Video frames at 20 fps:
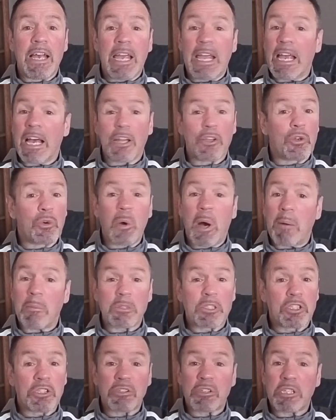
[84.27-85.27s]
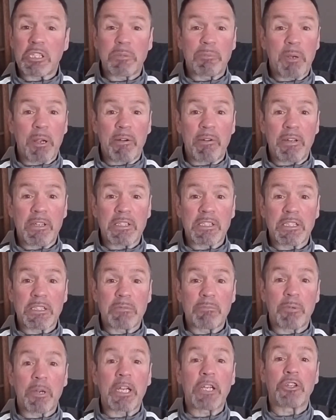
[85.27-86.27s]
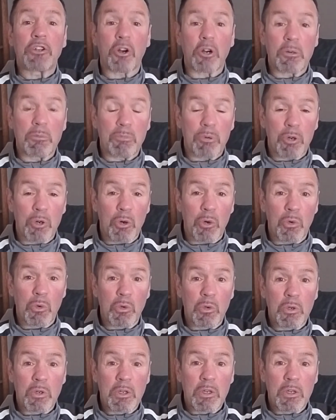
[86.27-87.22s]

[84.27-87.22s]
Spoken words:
he had no amateur experience, but he turned pro.